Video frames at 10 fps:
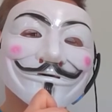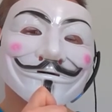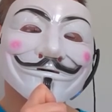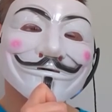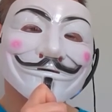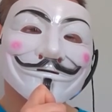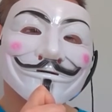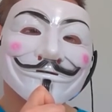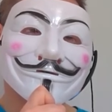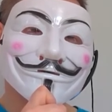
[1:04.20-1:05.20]
it on the
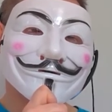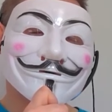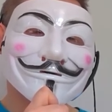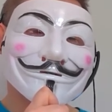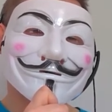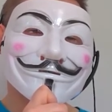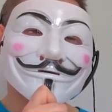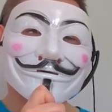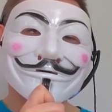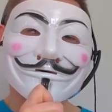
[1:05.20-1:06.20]
popcorn. Where, where, where did this
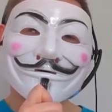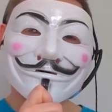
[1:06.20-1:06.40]
happen?